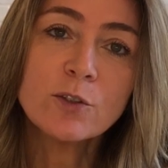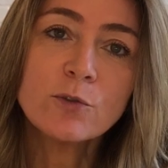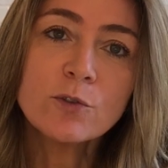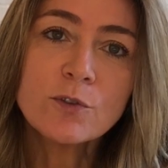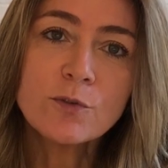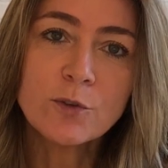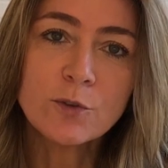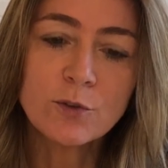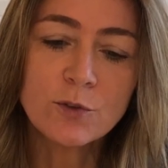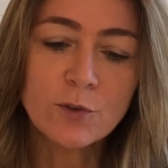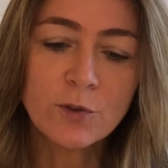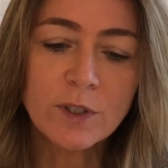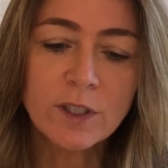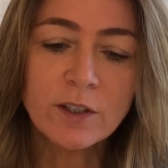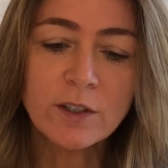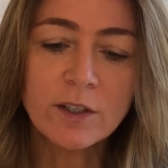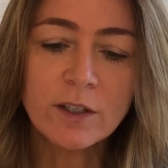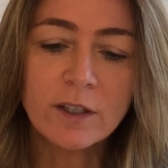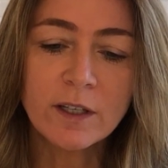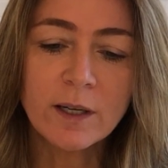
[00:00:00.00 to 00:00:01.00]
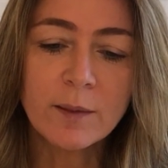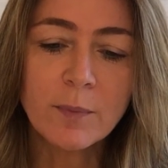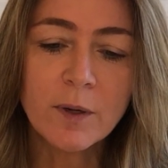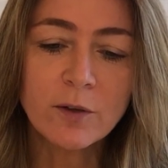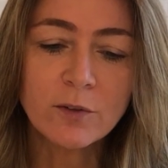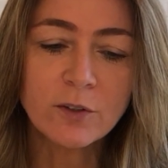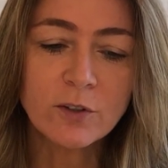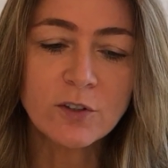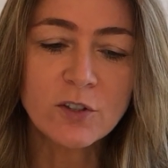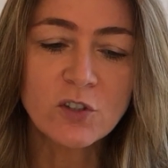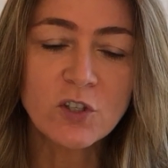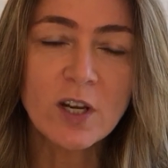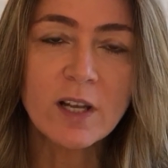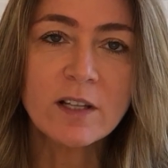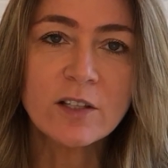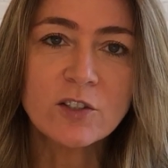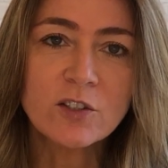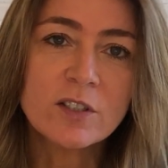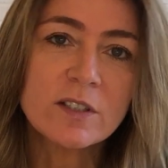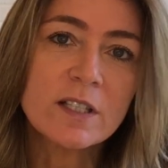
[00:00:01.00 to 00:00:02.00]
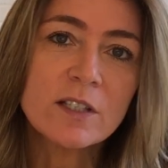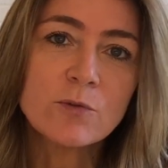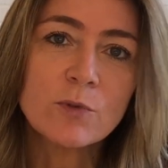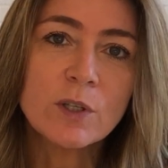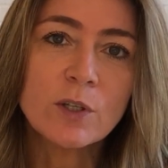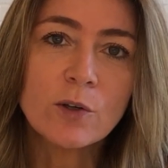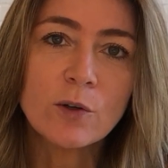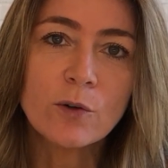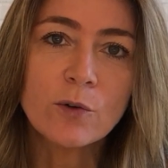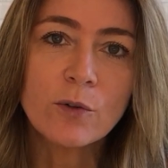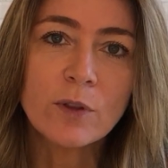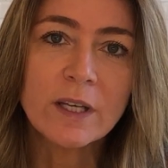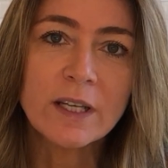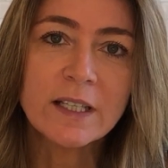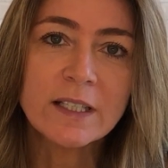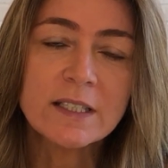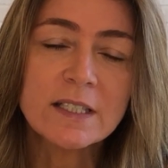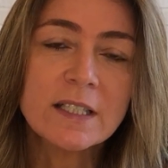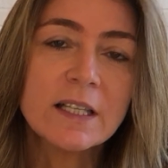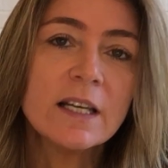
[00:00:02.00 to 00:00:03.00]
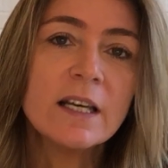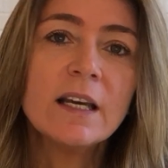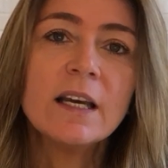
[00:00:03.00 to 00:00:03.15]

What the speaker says: useful to hear about those challenges, as we know that